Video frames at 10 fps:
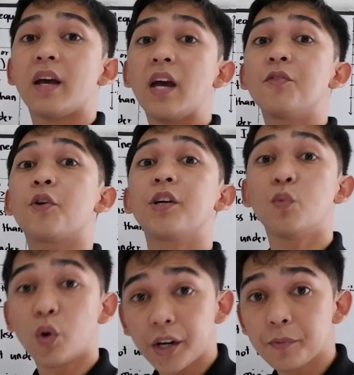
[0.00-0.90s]
And for
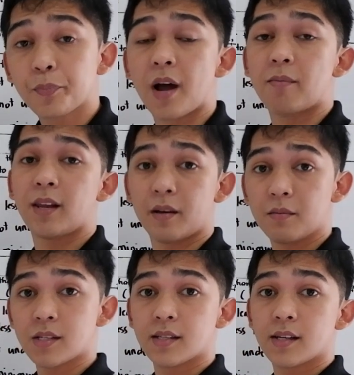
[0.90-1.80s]
the word
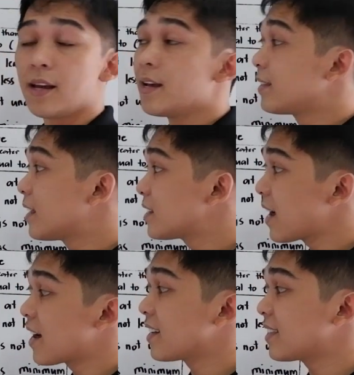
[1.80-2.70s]
problems, these
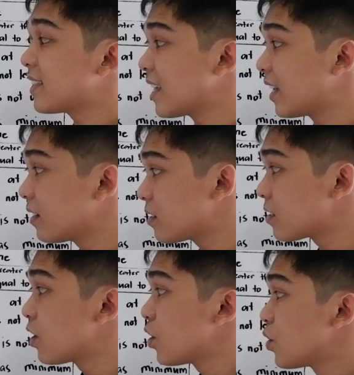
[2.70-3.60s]
are the things
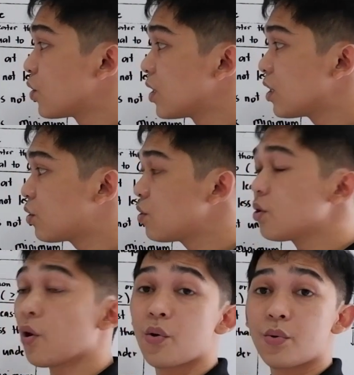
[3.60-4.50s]
you need to
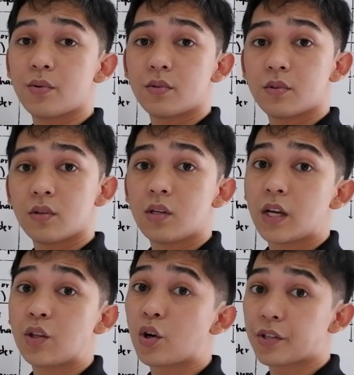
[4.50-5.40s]
know
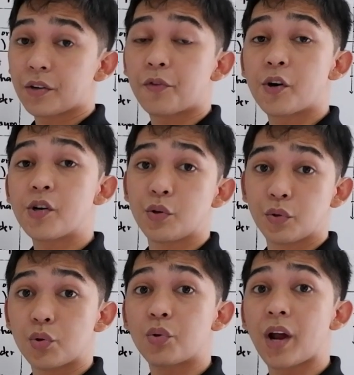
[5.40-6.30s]
in order for
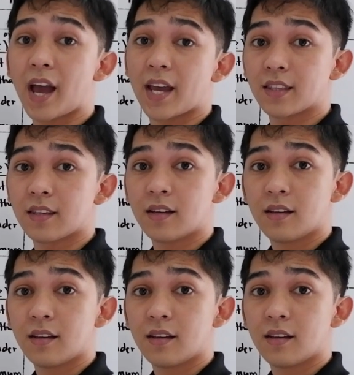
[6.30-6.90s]
you to write